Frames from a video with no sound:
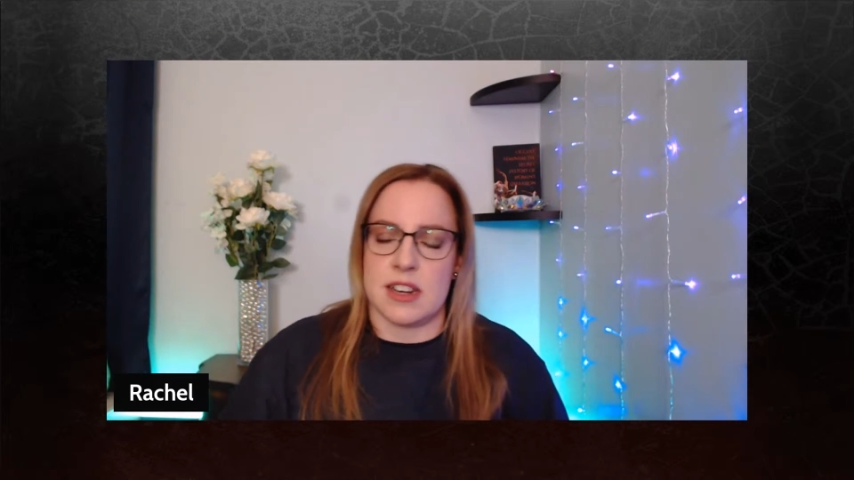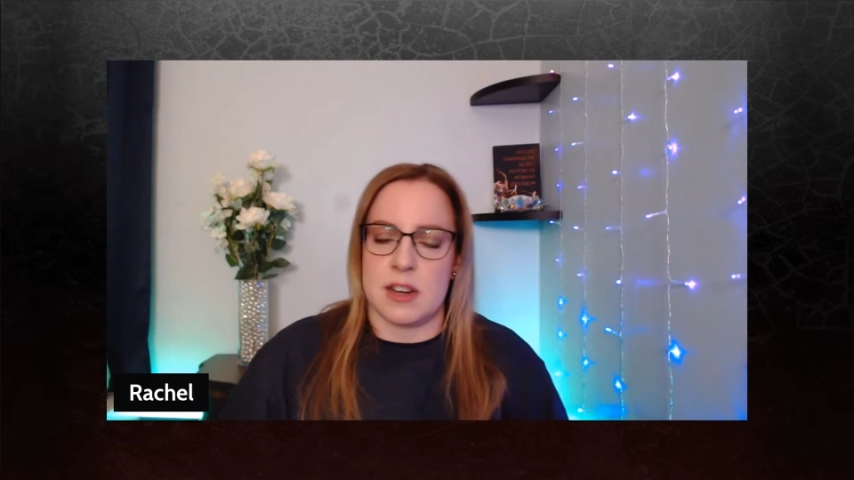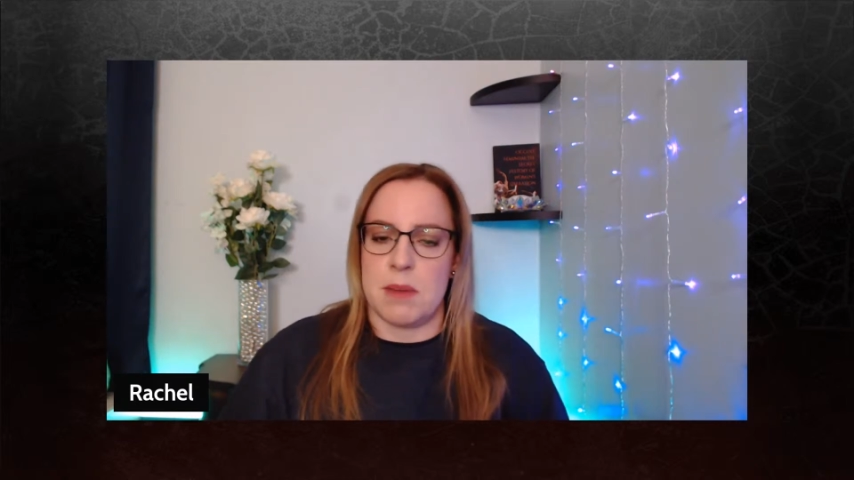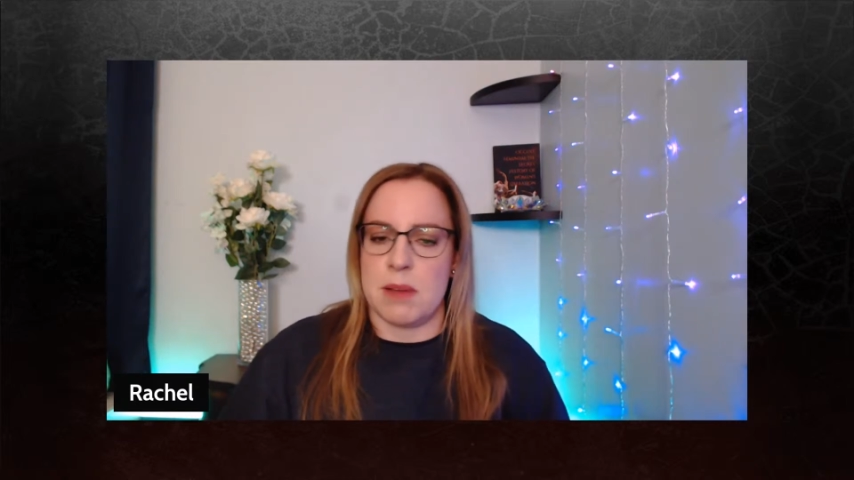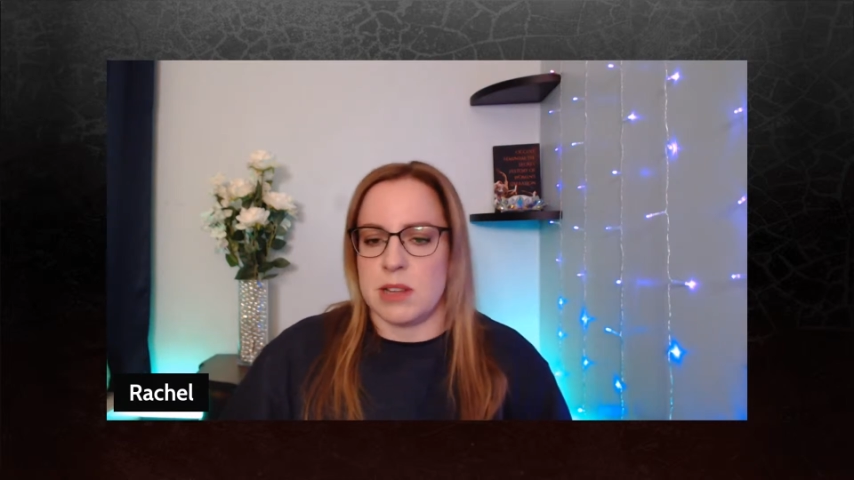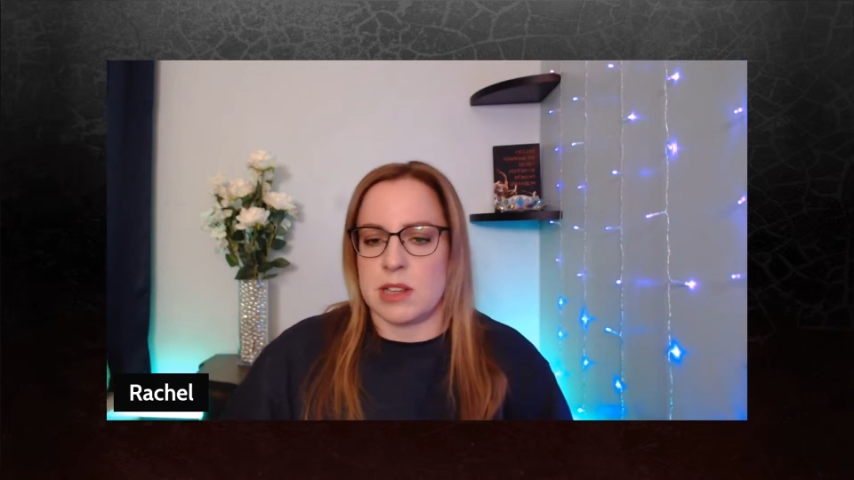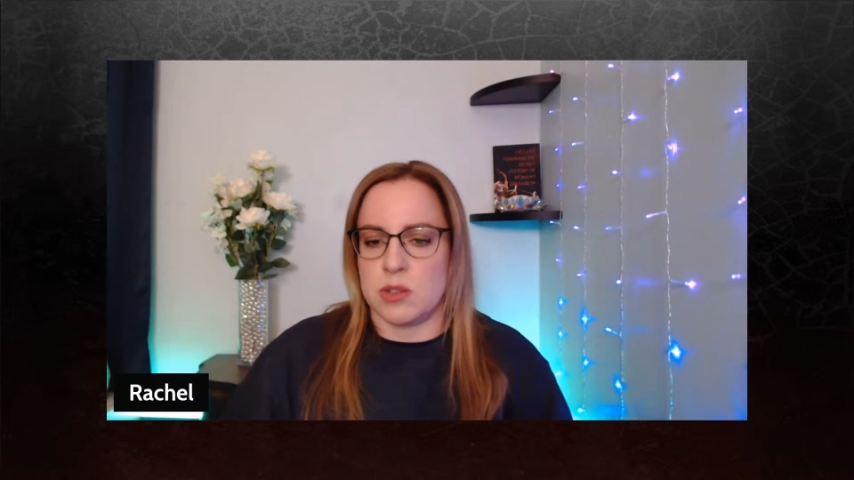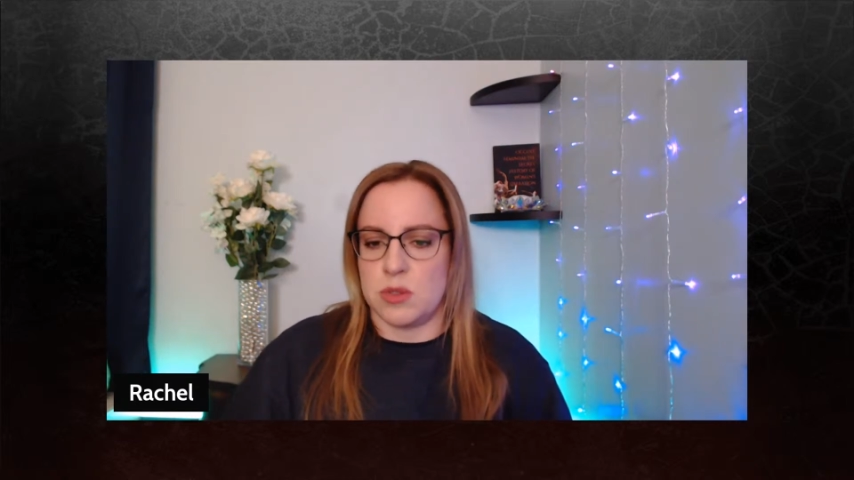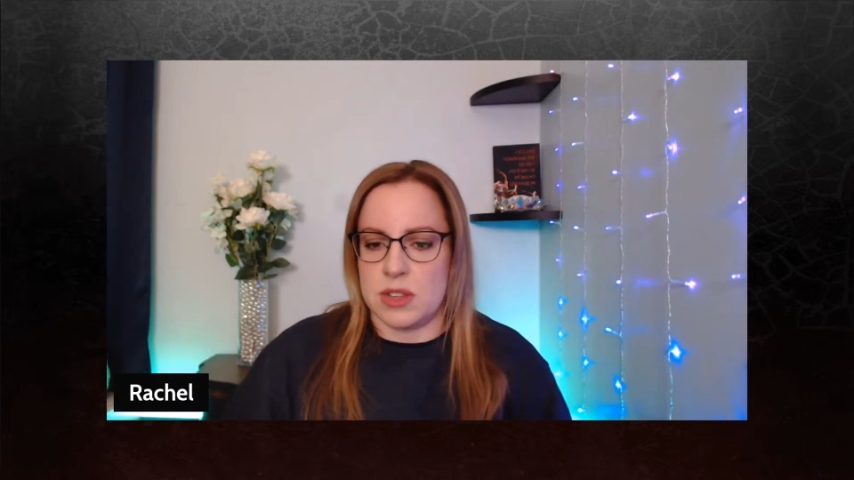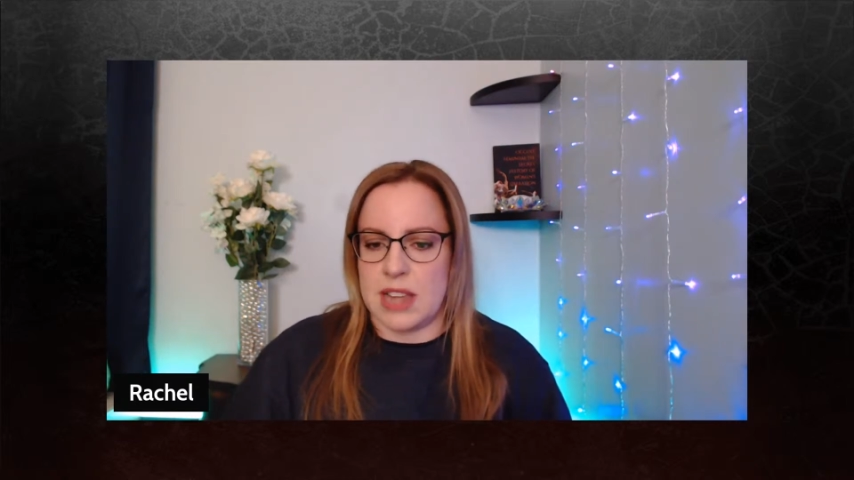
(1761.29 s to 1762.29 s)
in a public
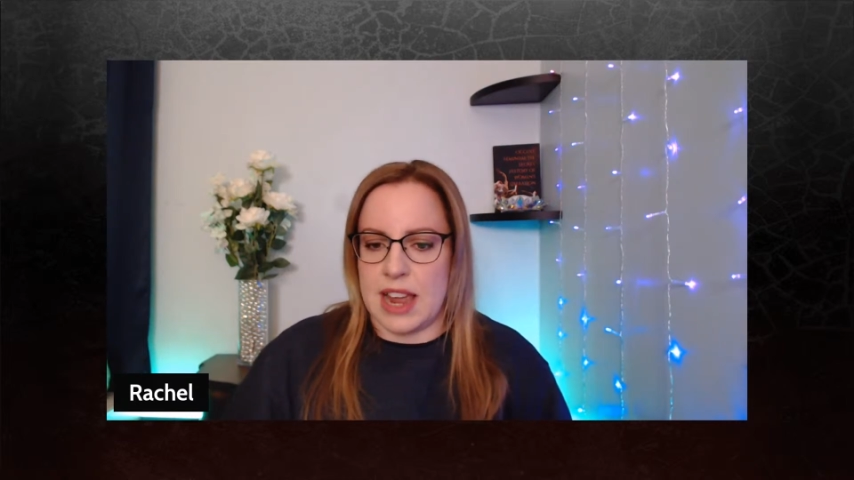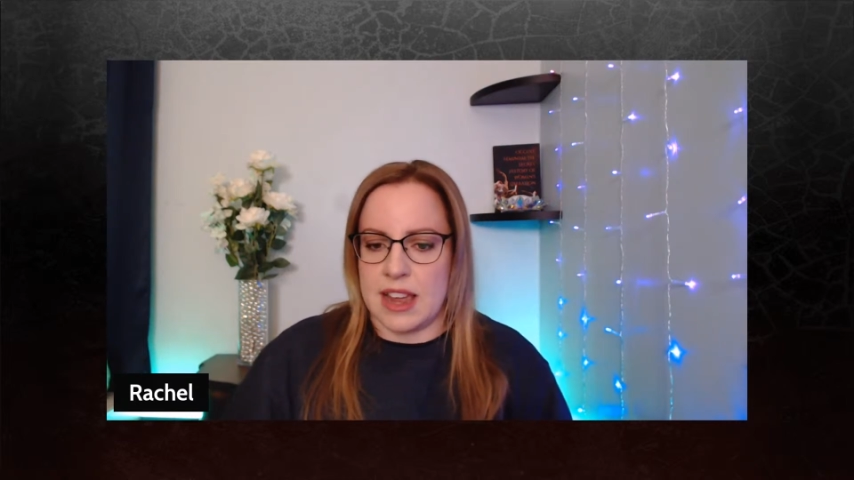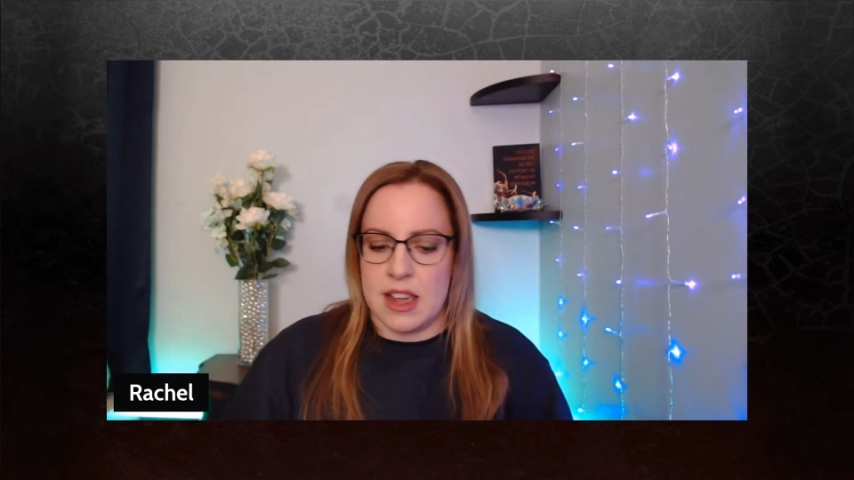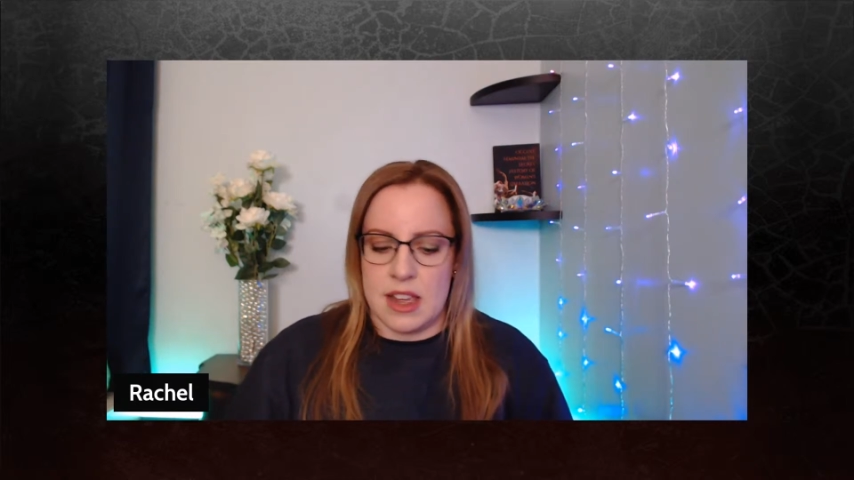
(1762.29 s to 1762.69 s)
school day